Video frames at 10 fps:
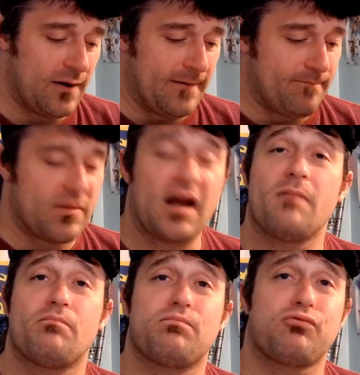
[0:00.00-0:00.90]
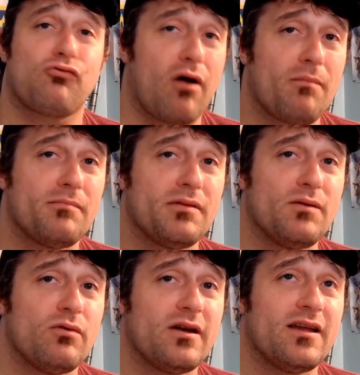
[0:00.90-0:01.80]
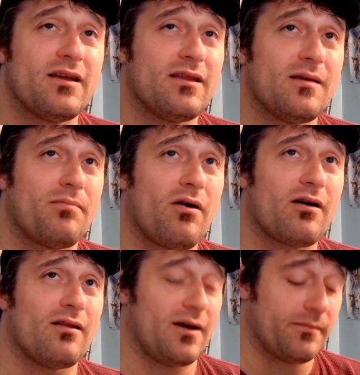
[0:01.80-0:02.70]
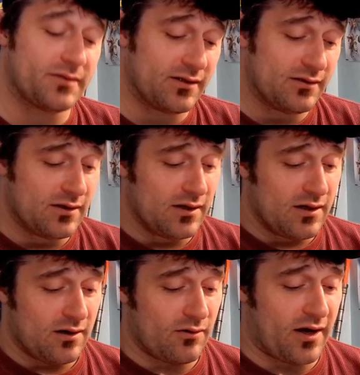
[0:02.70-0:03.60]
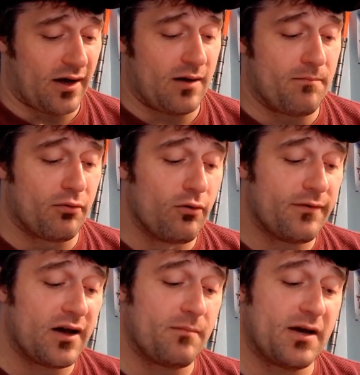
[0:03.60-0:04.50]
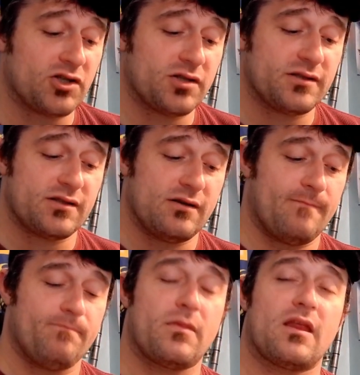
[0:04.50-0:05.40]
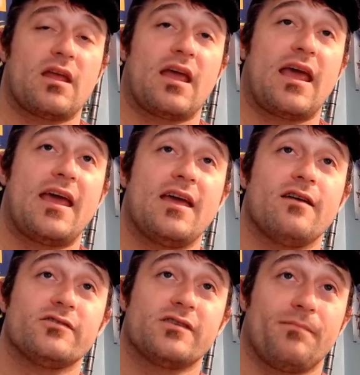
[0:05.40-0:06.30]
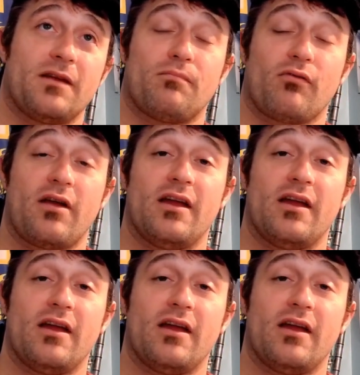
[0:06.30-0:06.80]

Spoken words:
And I probably wouldn't eat it in the apocalypse. Okay, improved animations. Here's something brandy